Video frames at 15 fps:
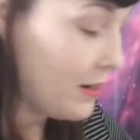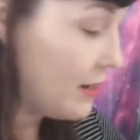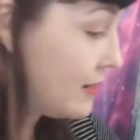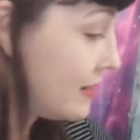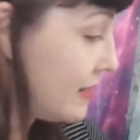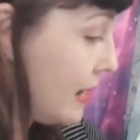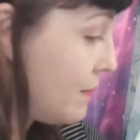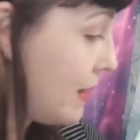The
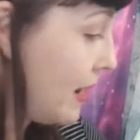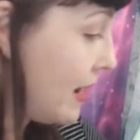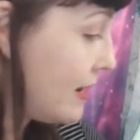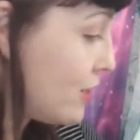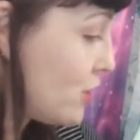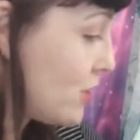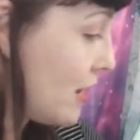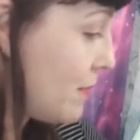same kind
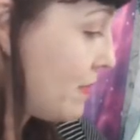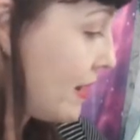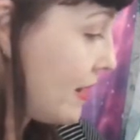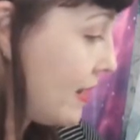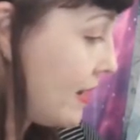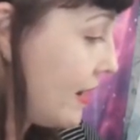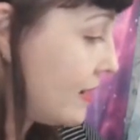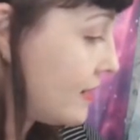of shape that
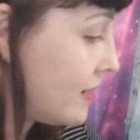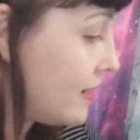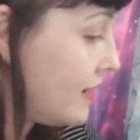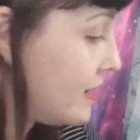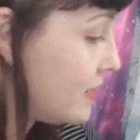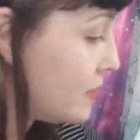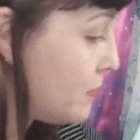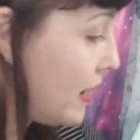he has on
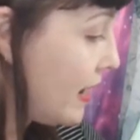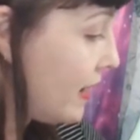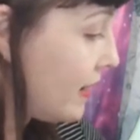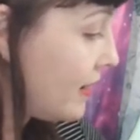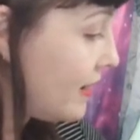his back.